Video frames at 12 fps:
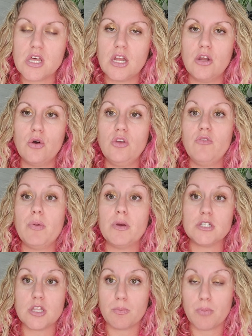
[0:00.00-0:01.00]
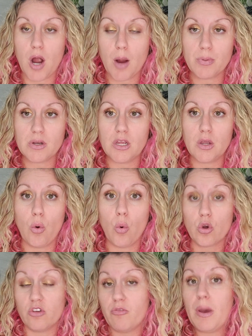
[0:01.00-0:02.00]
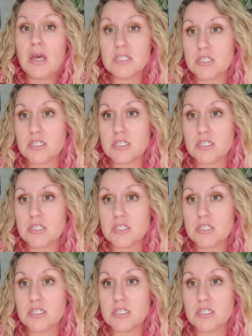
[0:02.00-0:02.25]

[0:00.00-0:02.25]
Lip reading: They know you've been to the property or you've paid